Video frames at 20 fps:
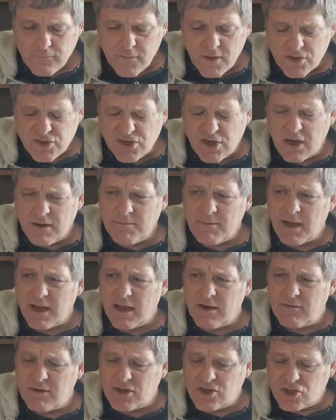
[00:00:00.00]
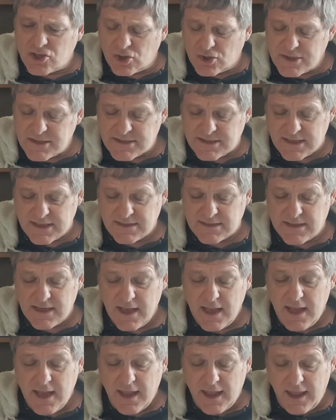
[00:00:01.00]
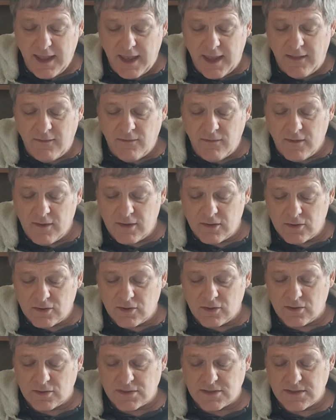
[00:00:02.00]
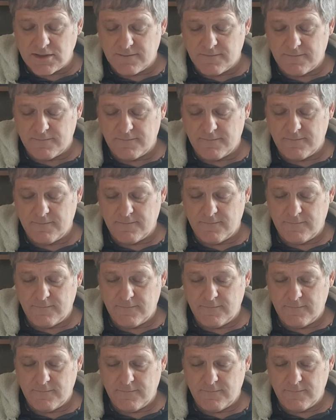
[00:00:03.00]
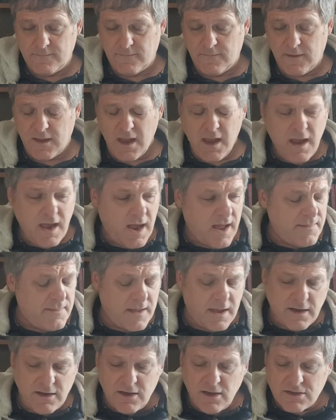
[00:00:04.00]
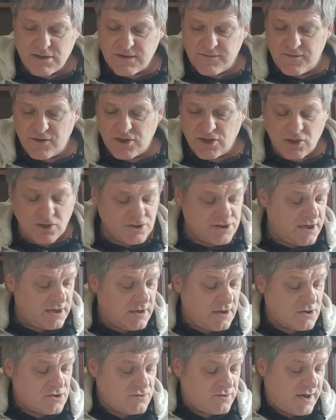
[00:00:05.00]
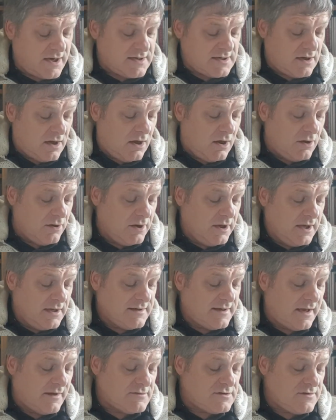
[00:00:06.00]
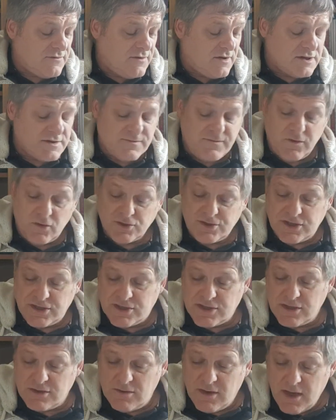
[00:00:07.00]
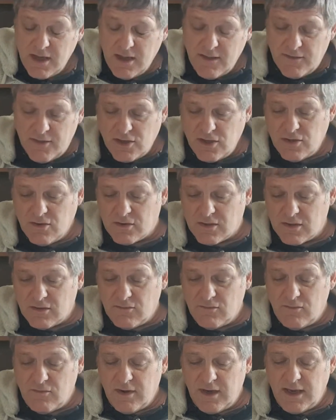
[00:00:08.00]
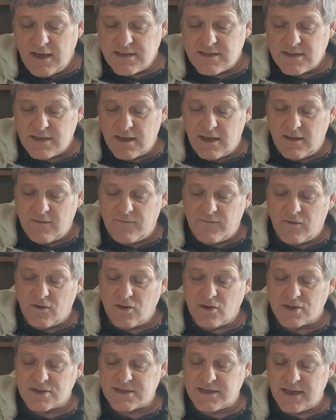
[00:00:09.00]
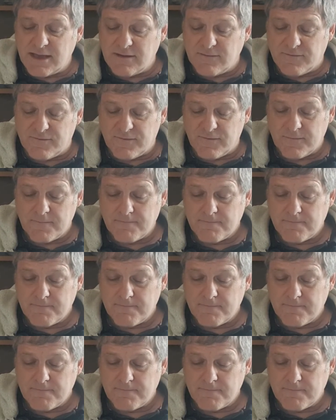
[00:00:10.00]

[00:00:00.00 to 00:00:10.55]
Jeremiah rejoices in the Lord. And that note of rejoicing goes right on down to verse 42 that you can read for yourself.